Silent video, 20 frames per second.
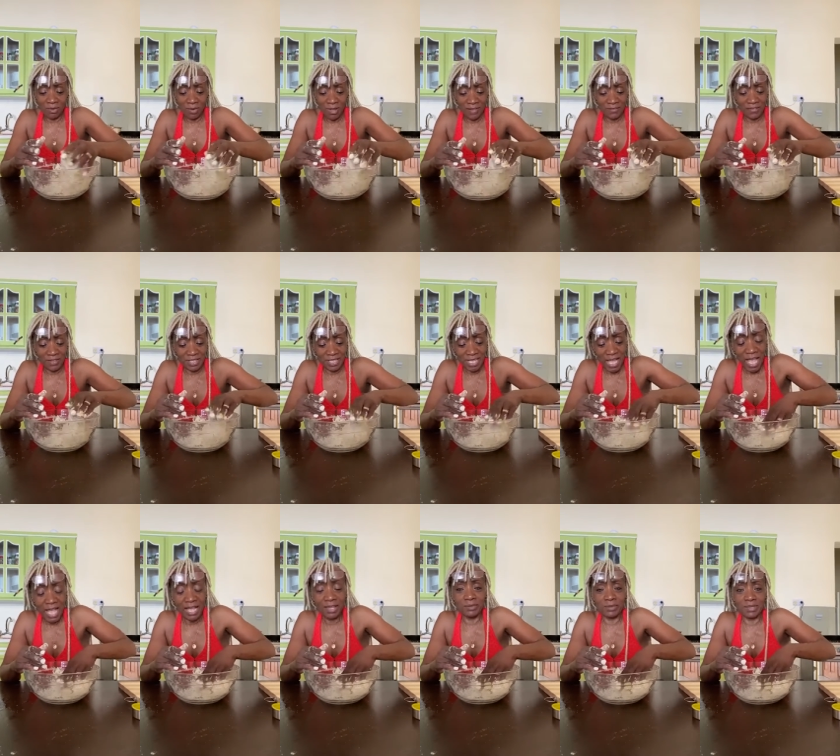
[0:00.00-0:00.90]
Yes,
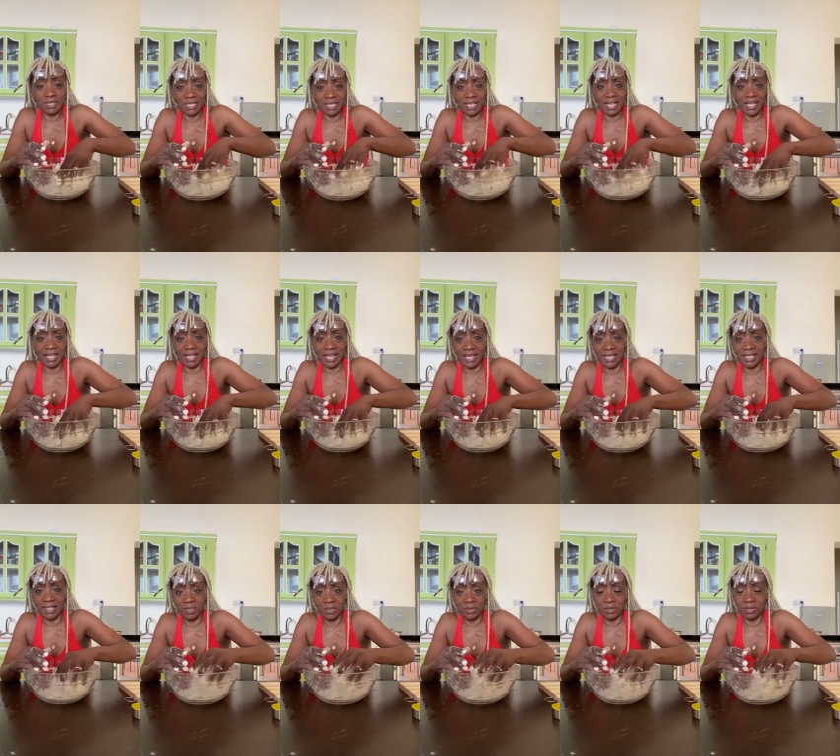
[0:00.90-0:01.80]
we're making a
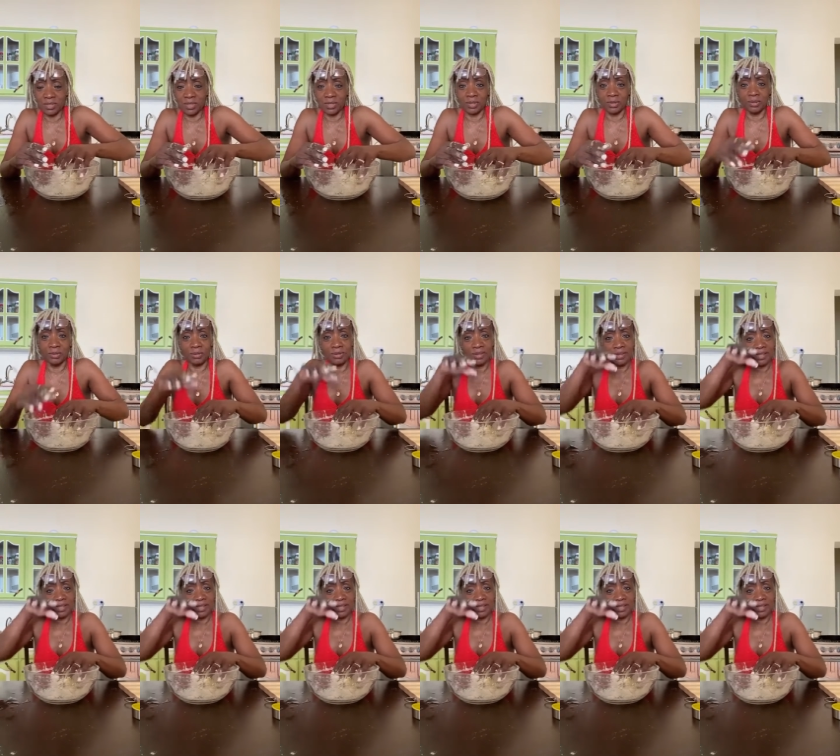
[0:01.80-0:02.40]
flavored pasta.